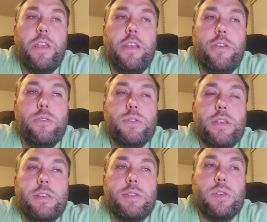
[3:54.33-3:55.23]

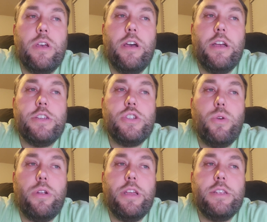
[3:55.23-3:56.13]
uses a
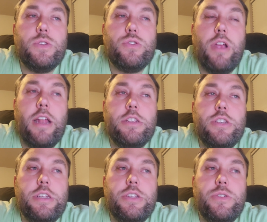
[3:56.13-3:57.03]
shorting
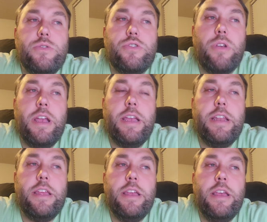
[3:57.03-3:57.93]
strategy to trade